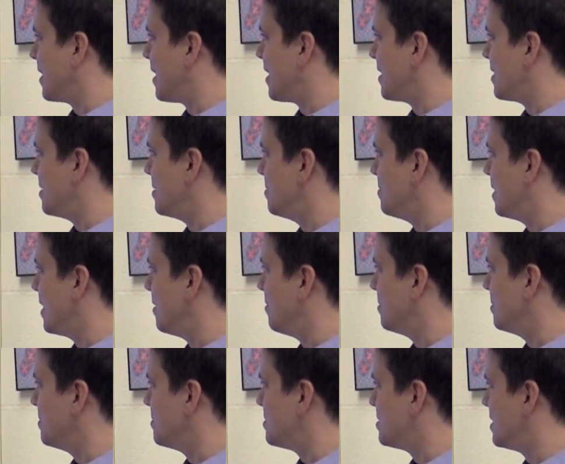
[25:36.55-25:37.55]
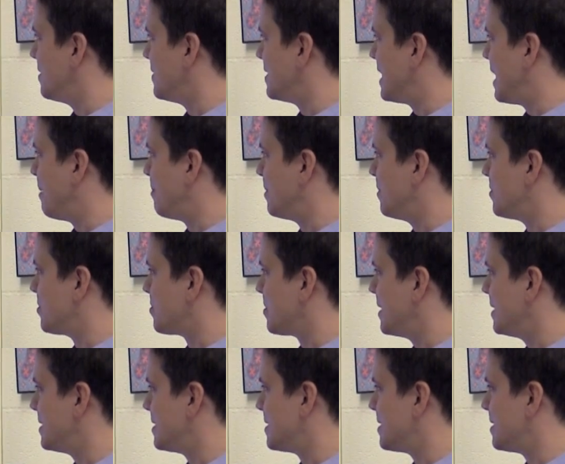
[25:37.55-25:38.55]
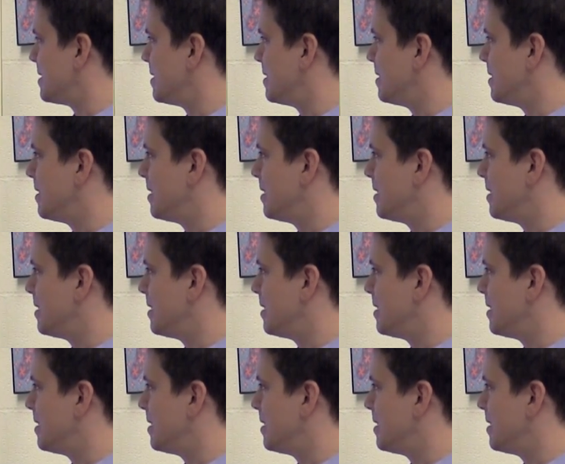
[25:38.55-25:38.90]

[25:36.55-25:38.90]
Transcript: on to evolution of adaptive traits.